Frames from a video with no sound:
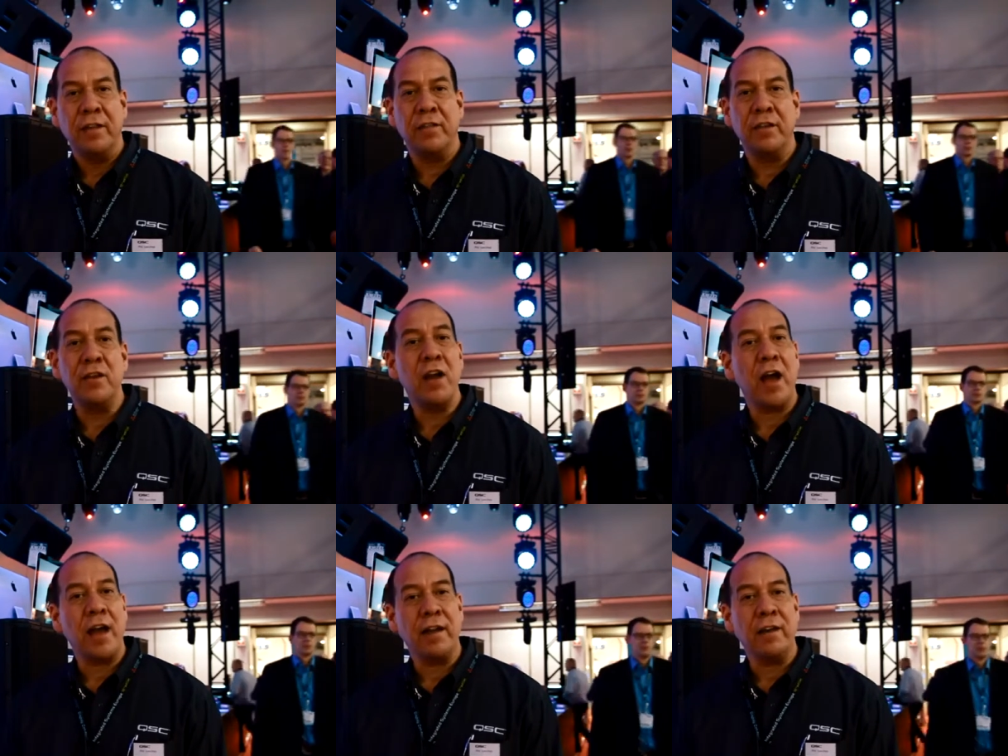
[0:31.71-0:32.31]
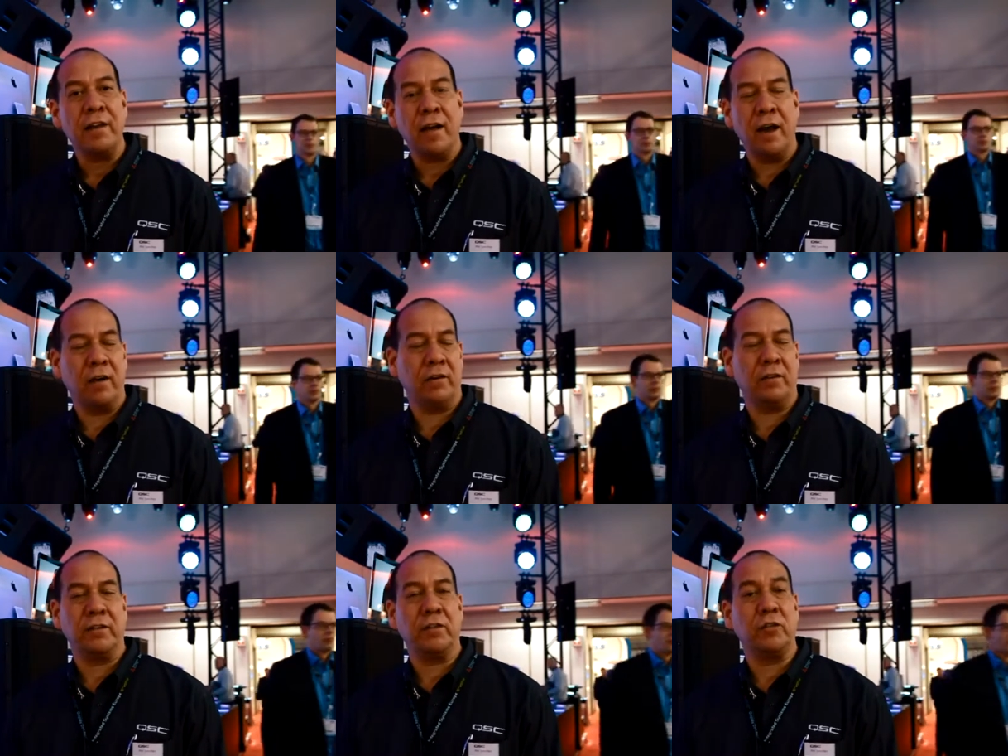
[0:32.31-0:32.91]
The
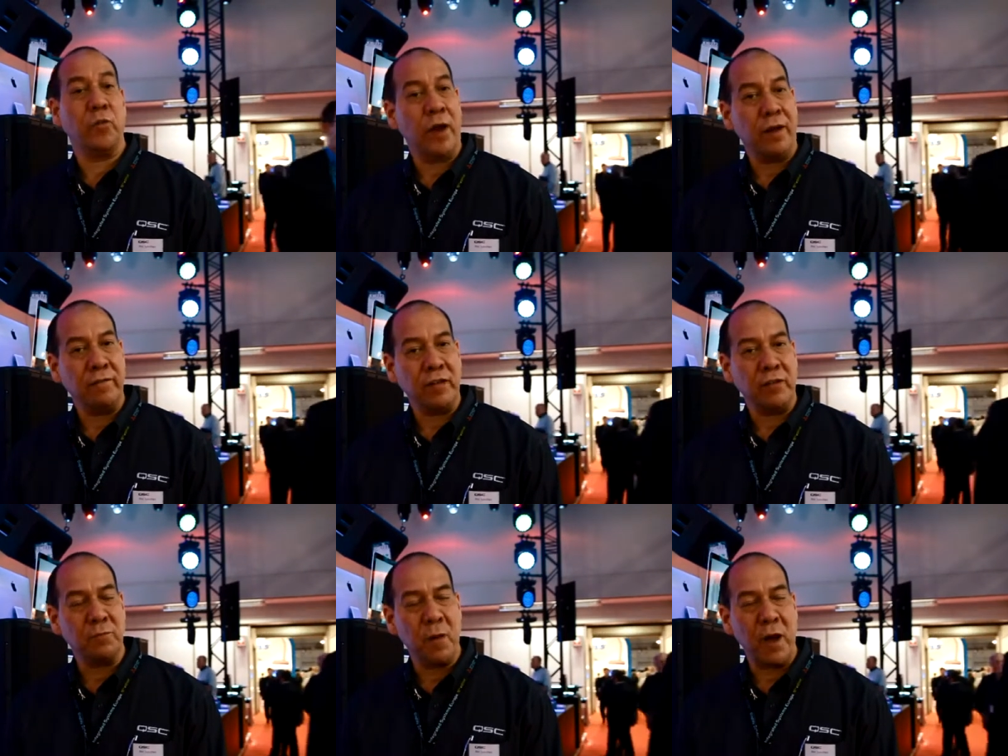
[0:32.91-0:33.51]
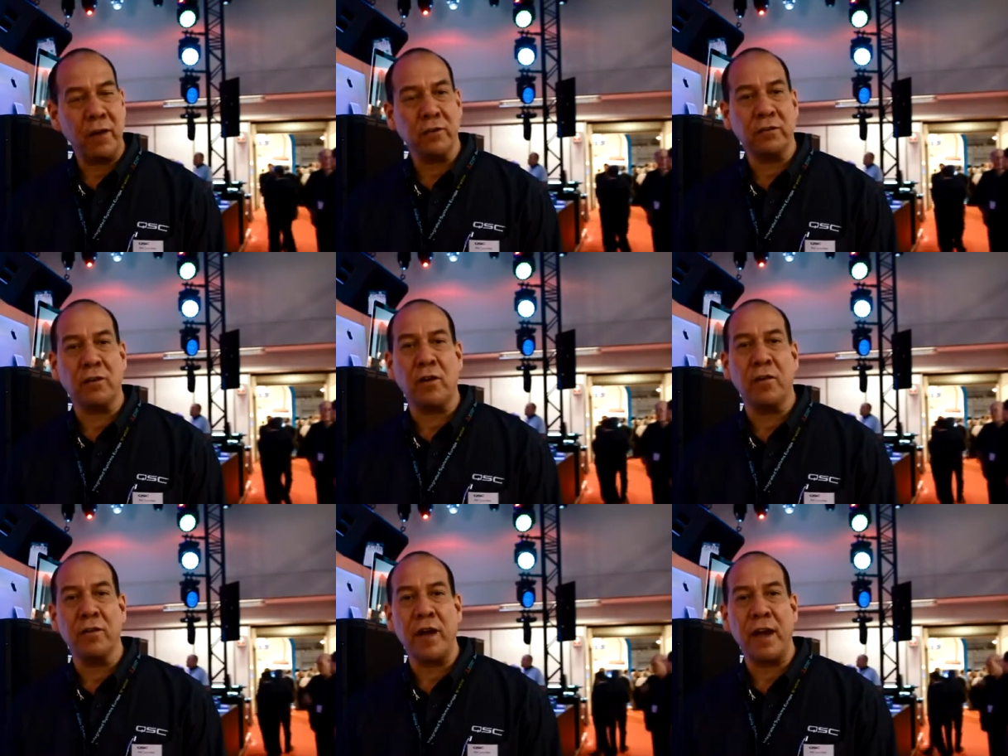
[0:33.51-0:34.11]
12-inch models
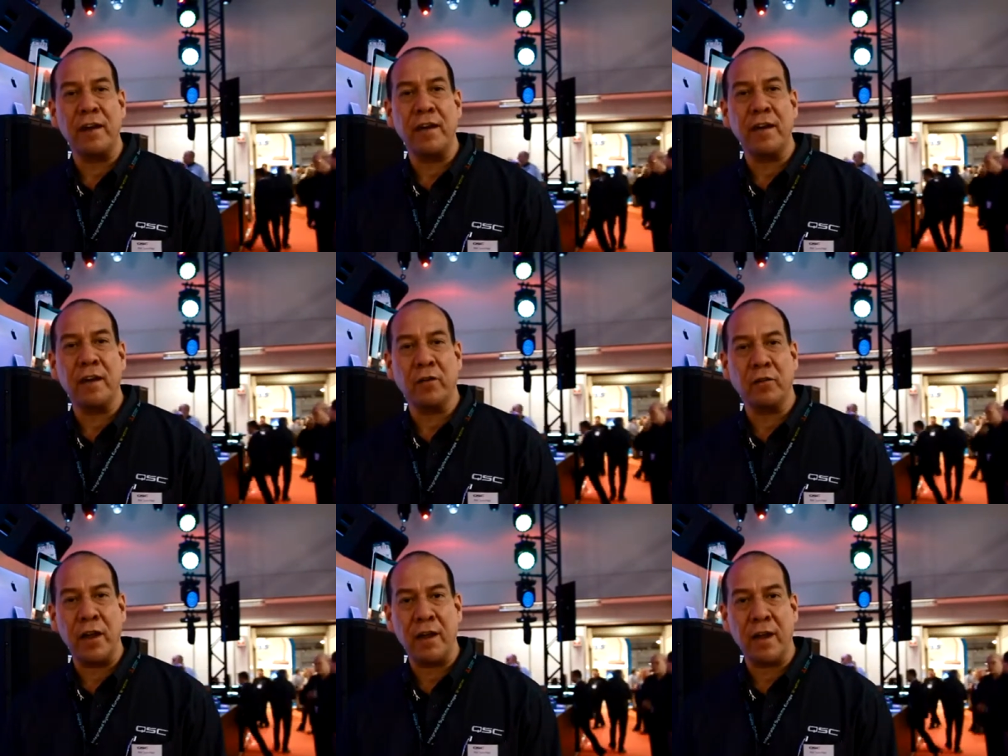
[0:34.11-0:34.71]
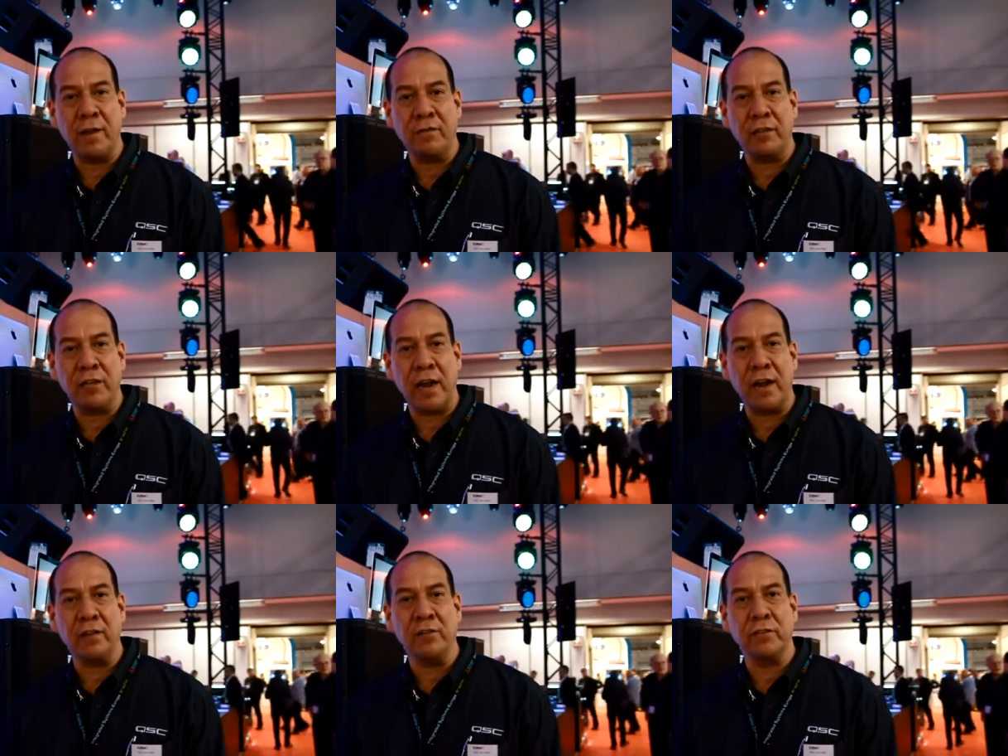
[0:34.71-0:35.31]
are 90-degree coverage
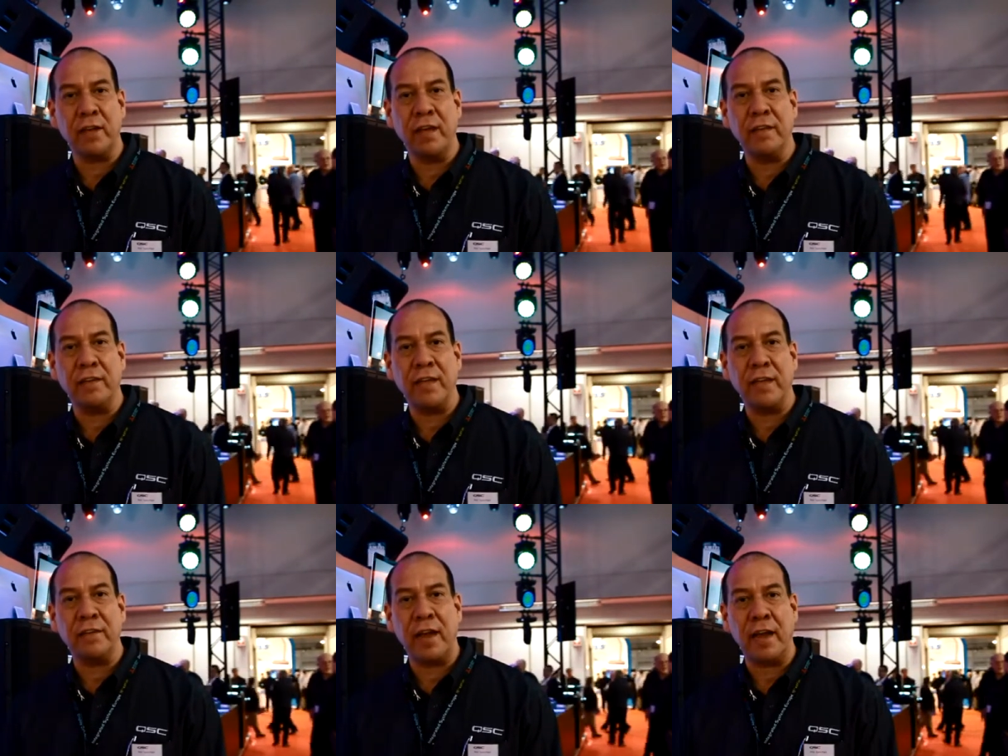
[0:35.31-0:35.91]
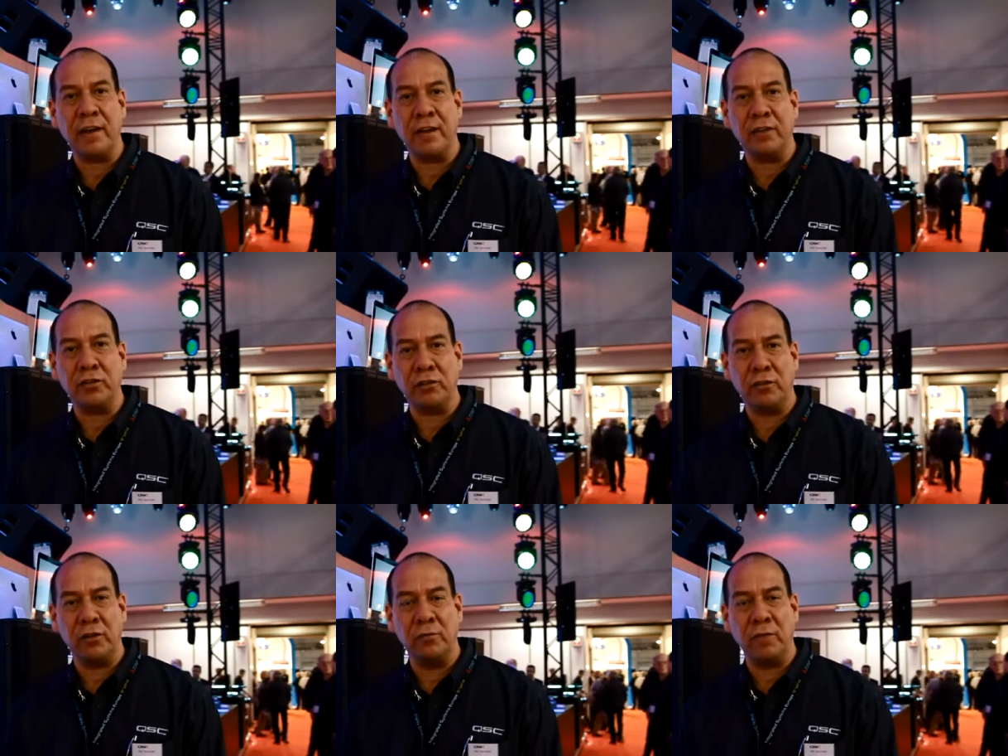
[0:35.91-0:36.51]
angles, and the
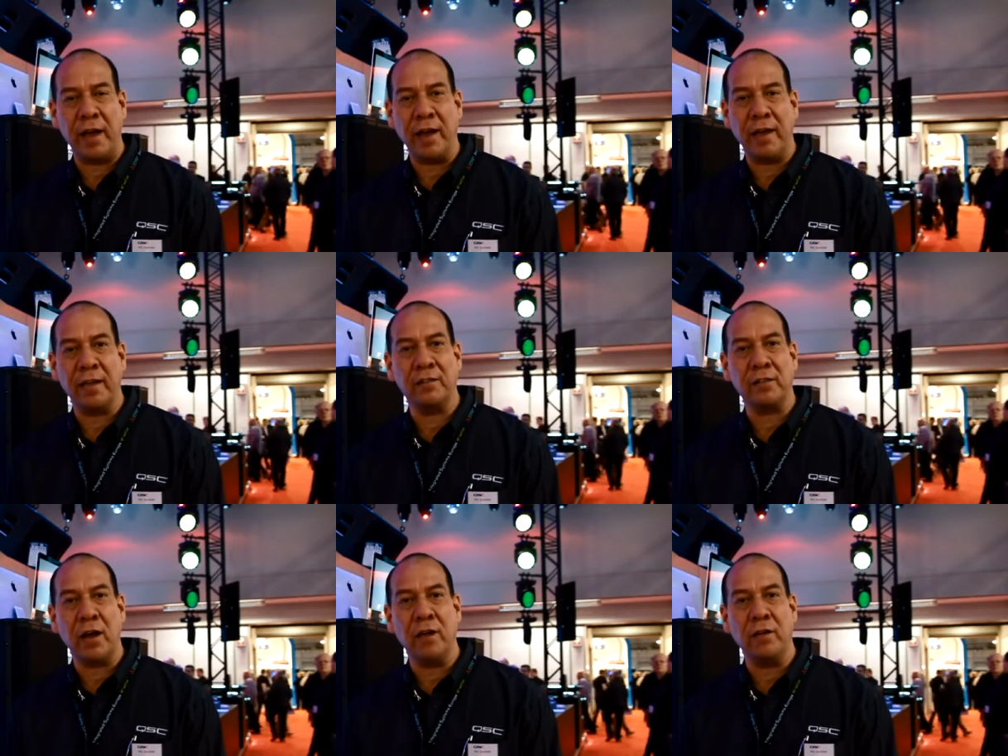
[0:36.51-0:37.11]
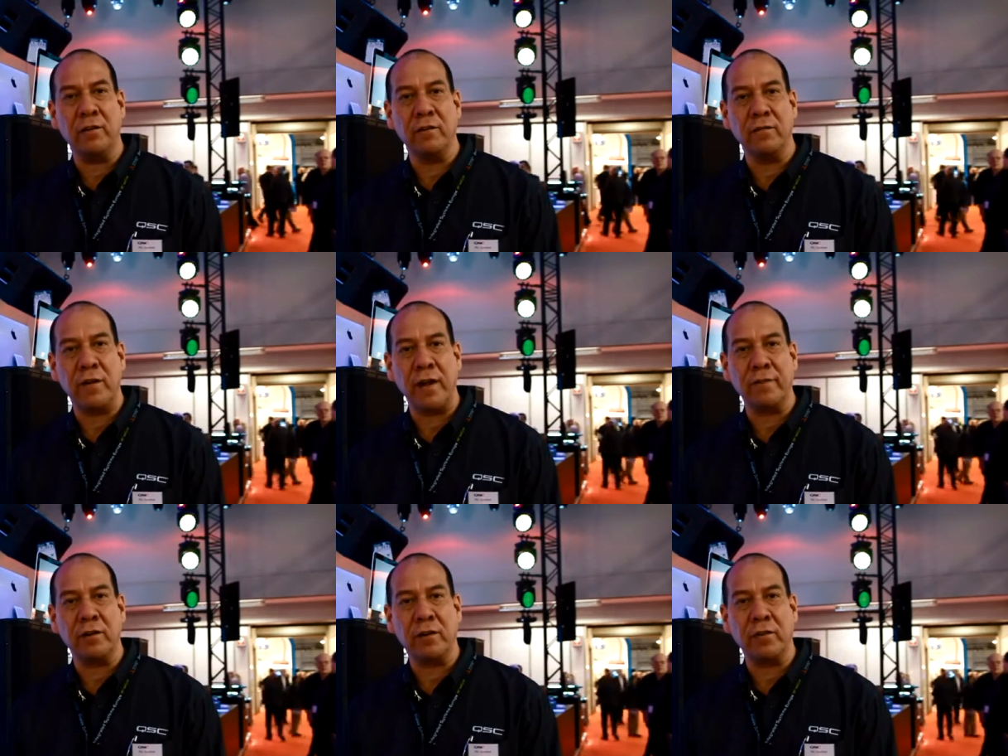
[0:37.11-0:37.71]
10-inch two-way is
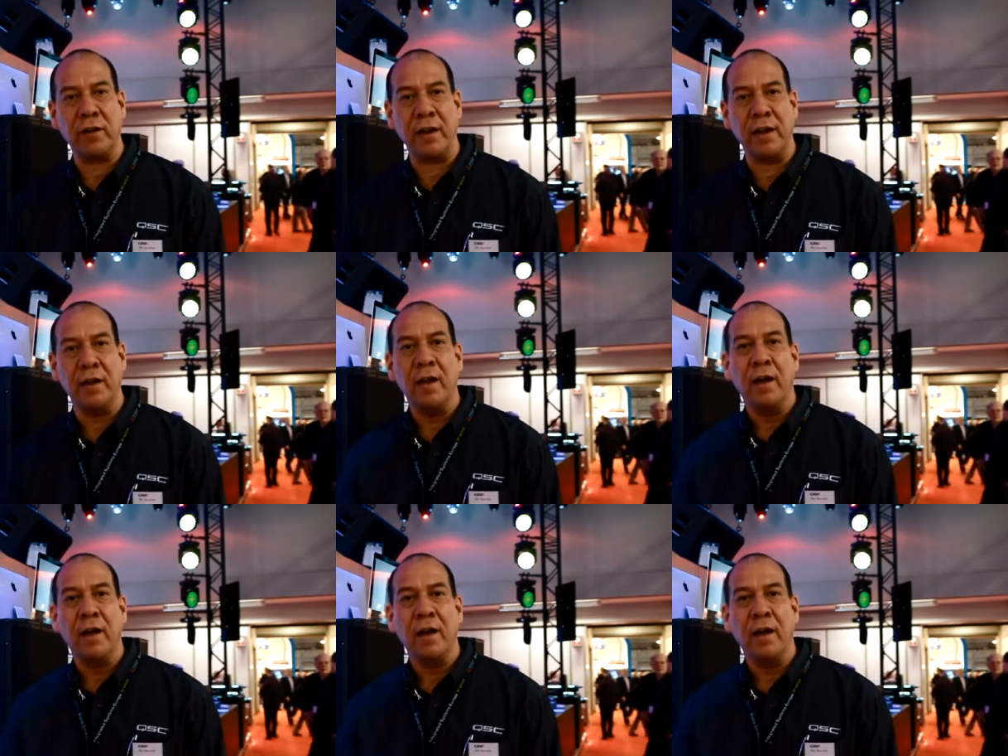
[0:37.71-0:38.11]
105-degree